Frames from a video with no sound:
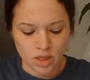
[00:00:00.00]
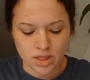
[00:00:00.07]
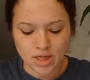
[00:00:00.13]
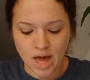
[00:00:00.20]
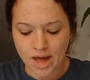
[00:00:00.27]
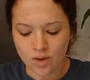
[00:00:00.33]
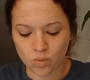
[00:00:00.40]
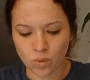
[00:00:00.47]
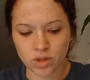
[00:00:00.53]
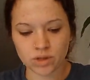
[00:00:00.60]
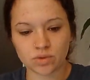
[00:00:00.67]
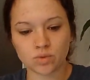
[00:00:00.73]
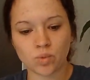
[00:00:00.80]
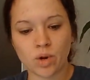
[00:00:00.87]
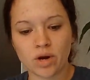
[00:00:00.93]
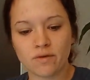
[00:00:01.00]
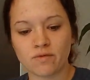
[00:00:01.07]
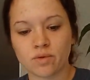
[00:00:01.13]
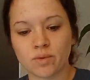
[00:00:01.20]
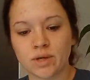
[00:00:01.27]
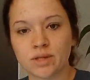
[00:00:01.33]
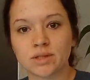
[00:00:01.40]
That was one of
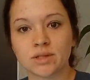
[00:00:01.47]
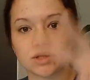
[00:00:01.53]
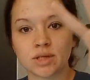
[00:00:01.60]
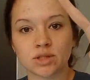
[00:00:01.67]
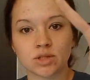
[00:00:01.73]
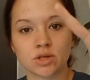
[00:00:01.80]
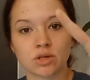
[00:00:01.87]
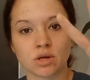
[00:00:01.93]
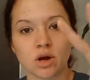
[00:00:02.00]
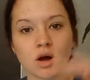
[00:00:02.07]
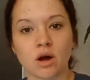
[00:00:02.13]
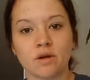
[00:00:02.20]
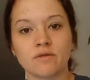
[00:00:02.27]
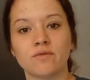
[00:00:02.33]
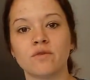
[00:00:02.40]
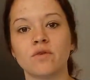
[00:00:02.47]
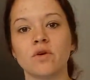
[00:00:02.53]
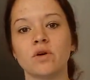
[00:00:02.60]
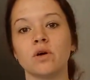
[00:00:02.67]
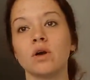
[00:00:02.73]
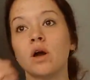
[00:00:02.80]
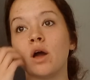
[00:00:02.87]
the reasons I took off
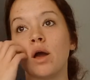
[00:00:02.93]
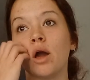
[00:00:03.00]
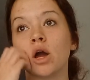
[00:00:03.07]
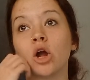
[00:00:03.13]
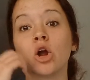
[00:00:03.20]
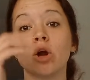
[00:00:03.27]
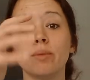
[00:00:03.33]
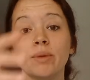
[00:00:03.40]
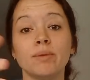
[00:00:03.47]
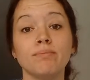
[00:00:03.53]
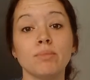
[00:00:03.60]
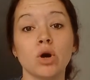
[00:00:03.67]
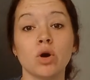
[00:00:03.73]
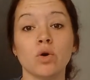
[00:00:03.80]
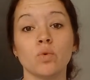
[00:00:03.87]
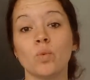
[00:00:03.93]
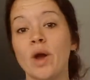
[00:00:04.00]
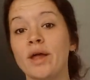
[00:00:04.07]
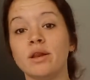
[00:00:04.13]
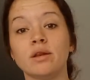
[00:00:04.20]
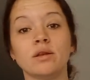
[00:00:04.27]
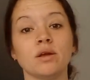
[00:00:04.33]
hermit mode,
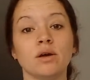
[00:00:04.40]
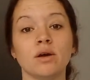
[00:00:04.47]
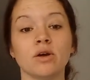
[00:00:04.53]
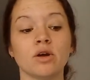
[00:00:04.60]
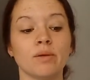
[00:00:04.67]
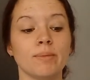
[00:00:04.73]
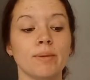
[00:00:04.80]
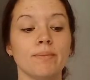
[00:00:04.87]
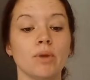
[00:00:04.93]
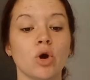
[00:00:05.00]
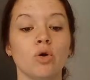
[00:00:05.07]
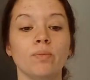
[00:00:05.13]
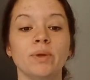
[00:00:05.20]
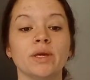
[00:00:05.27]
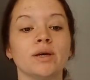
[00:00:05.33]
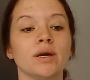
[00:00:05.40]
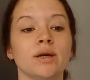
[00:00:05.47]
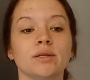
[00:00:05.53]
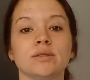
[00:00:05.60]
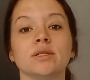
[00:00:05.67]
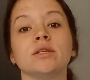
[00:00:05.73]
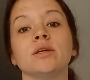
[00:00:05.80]
went hermit mode,
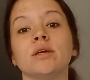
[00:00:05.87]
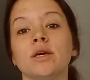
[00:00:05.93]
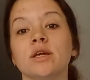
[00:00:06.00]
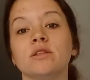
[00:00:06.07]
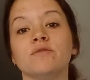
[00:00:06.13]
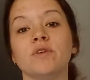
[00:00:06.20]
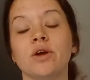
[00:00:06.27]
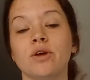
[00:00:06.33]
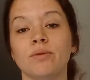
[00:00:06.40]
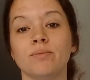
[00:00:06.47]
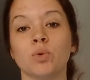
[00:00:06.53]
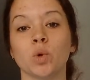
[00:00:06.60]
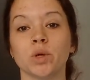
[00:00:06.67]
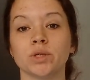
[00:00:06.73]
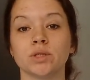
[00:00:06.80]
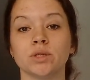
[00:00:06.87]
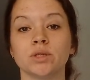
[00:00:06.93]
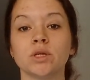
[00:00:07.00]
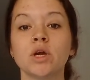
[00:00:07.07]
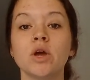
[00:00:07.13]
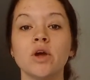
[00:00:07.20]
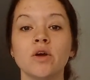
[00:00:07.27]
because it is very important
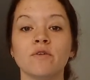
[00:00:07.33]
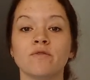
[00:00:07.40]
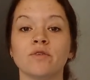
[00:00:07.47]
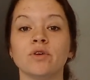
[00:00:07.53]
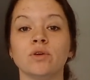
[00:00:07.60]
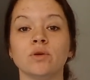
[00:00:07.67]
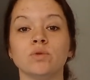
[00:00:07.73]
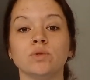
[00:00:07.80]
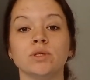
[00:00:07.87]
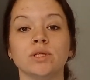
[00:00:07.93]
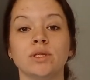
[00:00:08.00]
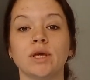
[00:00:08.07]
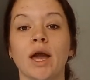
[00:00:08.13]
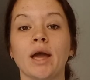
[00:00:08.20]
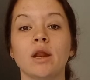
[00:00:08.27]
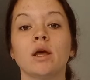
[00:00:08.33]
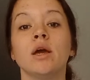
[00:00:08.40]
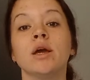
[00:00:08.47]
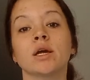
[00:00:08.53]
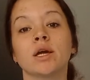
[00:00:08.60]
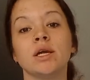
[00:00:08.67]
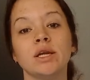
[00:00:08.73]
for you to get
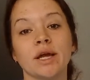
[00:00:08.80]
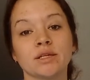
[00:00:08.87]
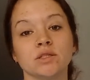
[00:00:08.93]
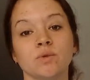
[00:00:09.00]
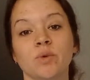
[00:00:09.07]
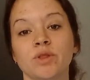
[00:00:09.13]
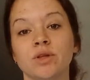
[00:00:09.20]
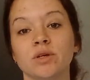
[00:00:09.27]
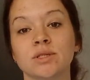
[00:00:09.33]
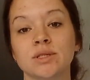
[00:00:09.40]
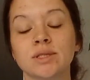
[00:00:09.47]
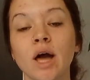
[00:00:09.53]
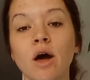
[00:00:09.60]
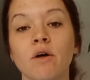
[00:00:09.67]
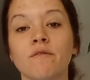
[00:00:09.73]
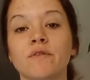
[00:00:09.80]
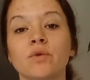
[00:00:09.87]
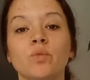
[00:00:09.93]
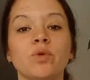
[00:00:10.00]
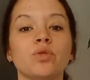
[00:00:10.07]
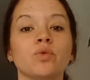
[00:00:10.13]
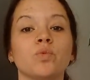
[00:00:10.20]
connected with yourself. And
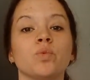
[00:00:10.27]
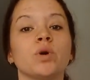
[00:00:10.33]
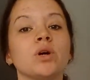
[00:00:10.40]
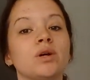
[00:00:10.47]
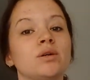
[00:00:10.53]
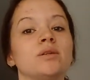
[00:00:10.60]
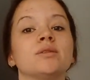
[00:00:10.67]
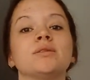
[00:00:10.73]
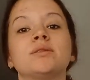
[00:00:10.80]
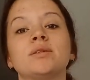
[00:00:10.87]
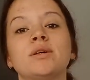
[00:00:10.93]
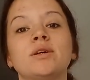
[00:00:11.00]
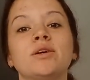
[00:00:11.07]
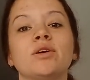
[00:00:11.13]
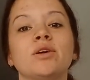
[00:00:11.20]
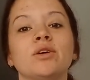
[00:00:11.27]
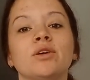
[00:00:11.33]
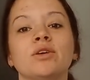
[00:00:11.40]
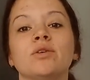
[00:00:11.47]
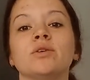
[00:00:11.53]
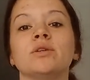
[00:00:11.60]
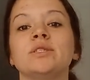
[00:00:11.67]
in the world,
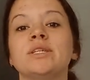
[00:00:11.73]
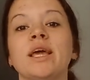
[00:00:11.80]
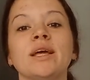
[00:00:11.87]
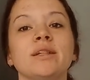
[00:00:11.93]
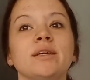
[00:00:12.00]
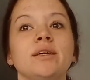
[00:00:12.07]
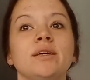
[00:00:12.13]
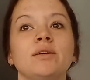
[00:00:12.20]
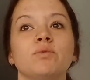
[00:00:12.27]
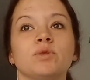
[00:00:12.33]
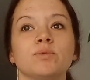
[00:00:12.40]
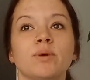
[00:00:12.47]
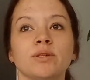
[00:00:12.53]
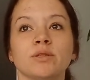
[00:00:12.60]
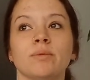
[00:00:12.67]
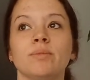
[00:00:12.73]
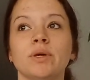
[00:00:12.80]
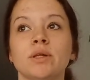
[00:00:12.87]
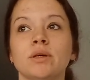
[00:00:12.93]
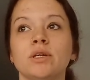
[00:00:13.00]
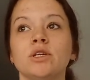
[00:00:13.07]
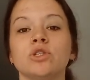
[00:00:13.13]
your daily
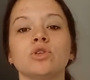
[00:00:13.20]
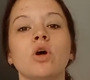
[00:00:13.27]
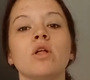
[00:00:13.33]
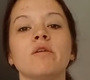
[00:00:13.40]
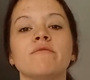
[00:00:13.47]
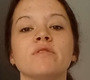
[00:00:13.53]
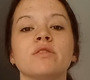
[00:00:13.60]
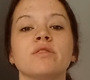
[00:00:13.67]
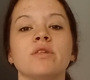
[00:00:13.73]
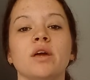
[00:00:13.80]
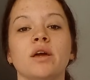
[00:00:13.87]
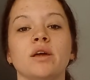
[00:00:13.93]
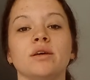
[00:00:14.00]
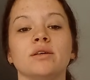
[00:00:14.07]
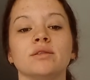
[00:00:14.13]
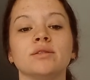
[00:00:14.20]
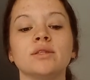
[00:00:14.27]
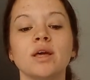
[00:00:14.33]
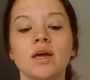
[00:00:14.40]
responsibilities, all of the things,